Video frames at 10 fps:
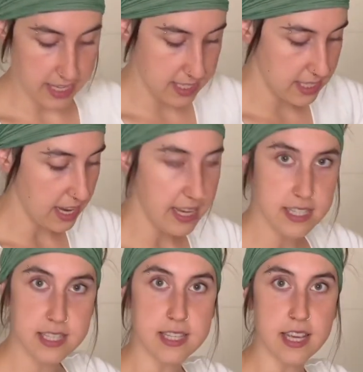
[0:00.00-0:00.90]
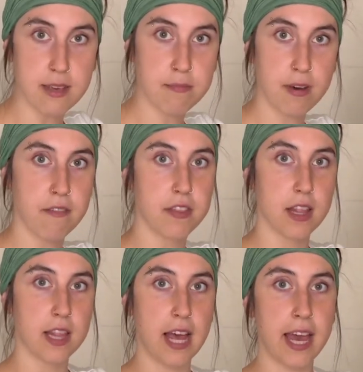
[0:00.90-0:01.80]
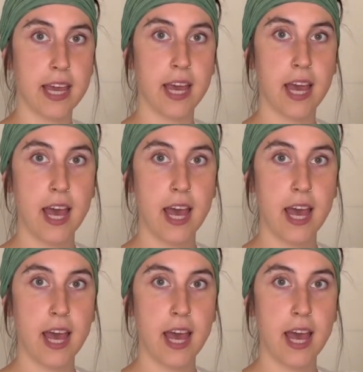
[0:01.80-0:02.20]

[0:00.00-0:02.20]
inside seam of the leg